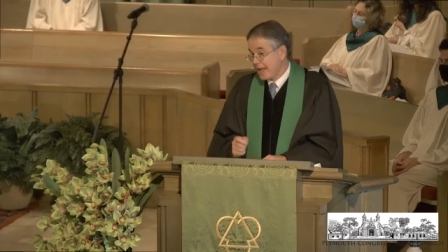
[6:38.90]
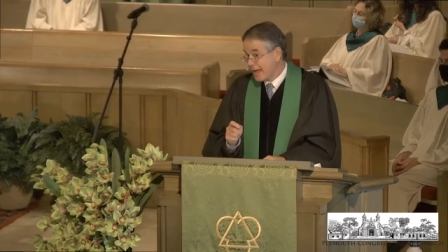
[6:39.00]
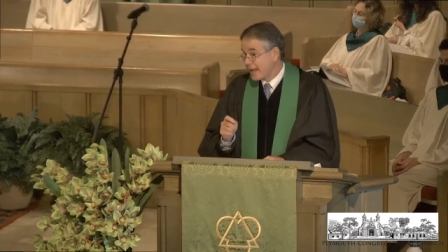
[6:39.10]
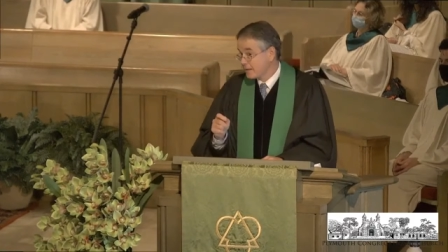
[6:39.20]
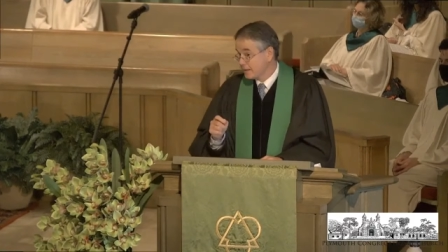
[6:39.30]

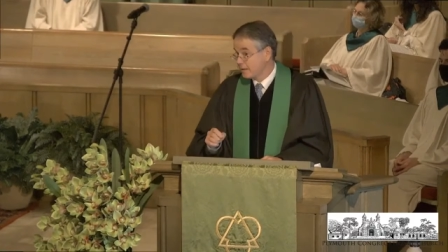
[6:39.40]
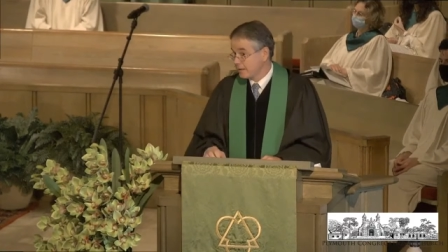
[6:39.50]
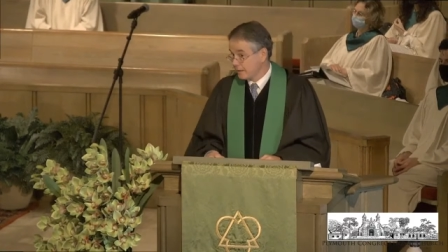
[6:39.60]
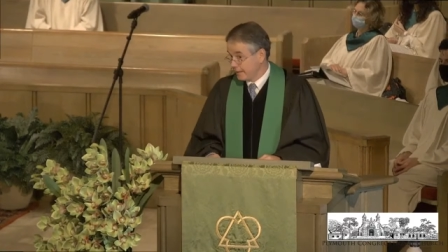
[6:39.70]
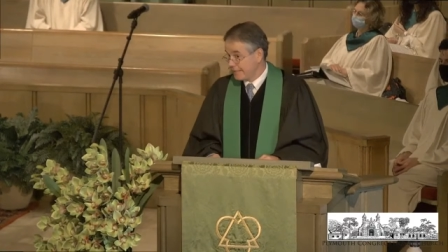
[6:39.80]
And
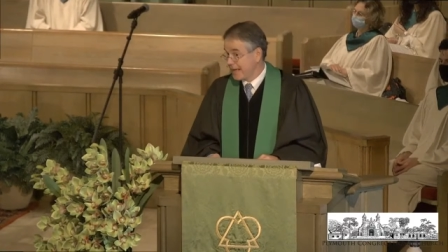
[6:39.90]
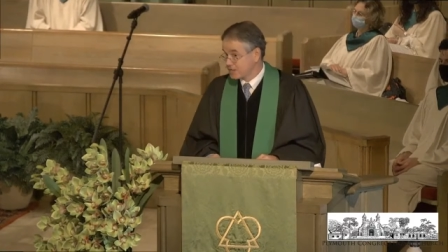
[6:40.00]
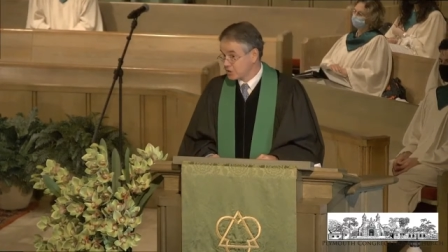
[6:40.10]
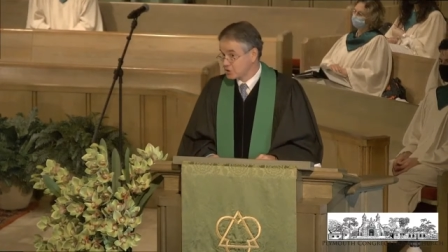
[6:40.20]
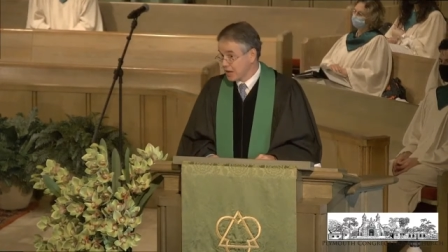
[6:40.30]
in
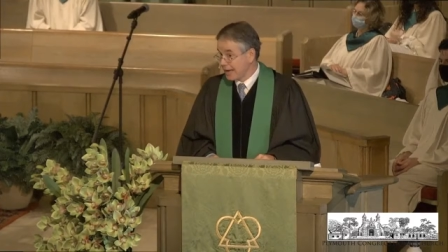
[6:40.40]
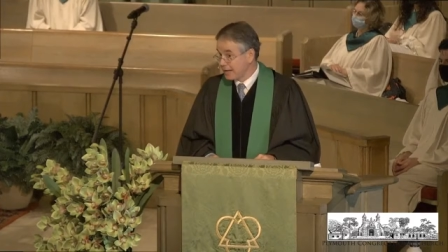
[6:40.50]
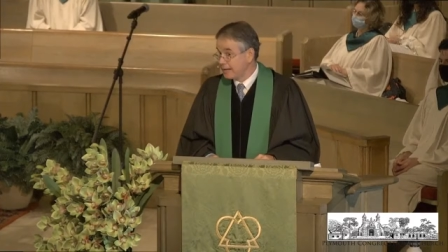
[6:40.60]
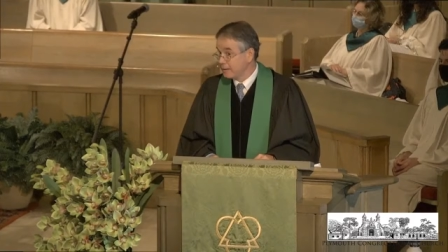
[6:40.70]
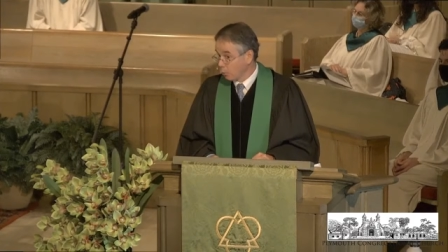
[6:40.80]
that
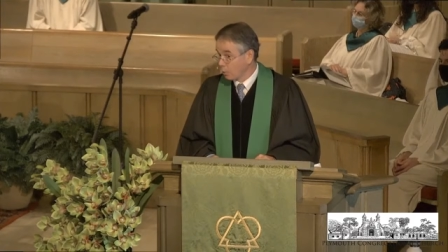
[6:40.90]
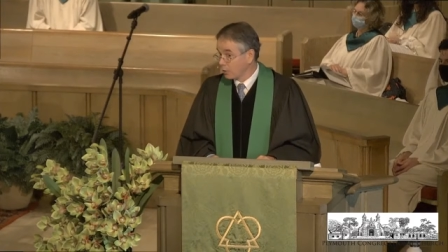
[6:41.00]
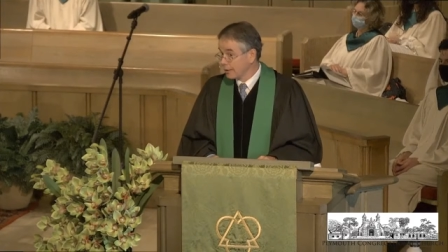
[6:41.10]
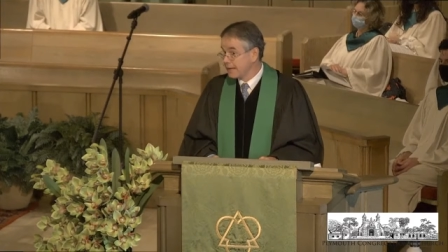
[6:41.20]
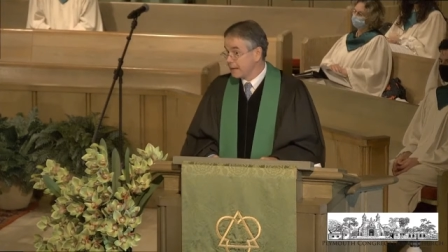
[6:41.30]
society a
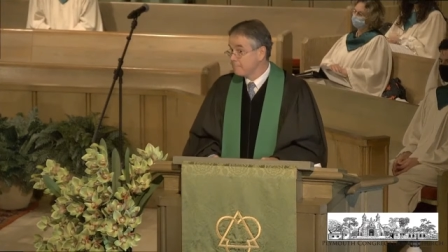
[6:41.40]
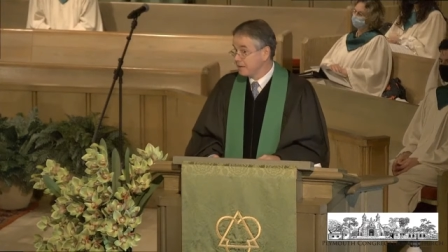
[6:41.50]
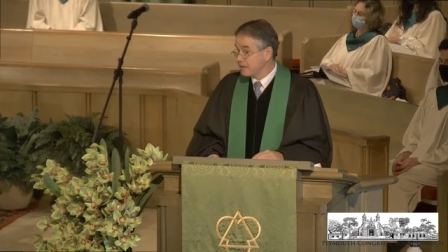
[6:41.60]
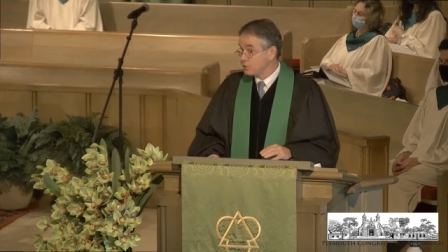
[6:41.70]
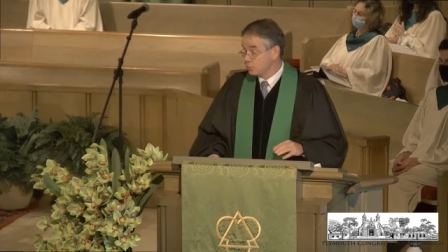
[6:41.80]
morally
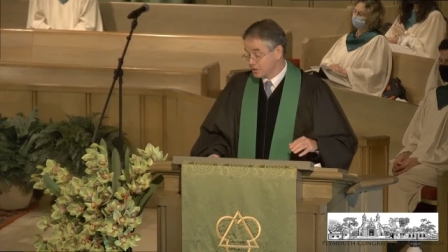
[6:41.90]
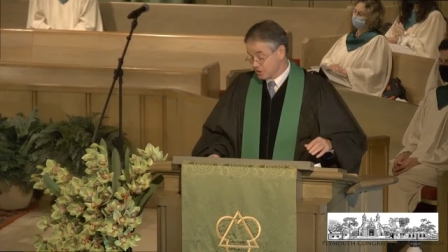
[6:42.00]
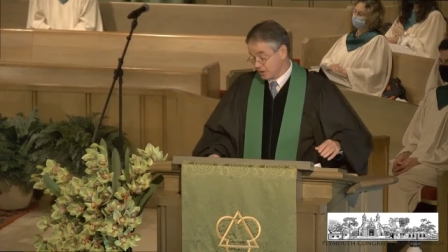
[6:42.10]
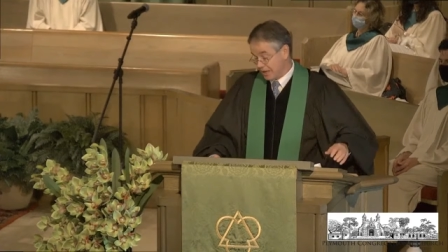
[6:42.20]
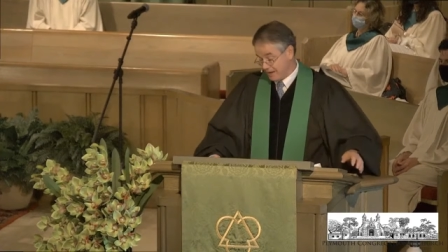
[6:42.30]

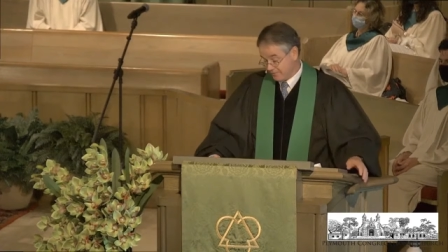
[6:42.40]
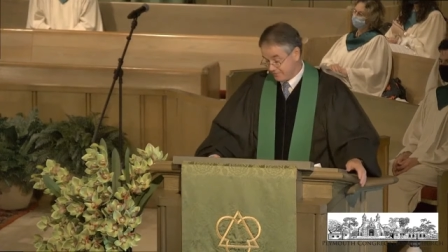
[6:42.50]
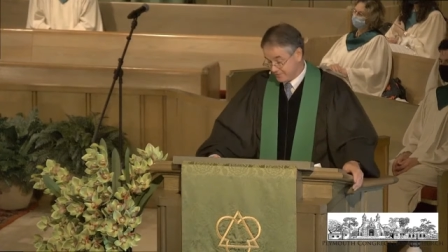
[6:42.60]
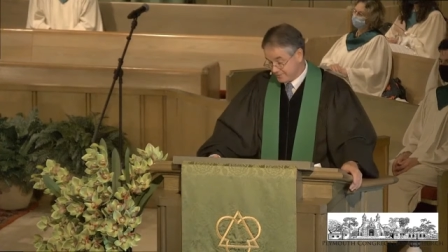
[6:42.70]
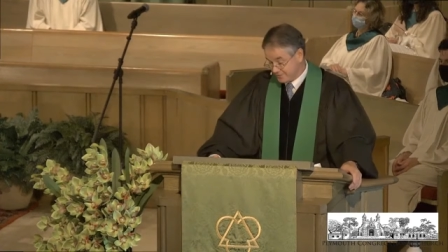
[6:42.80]
ambiguous life.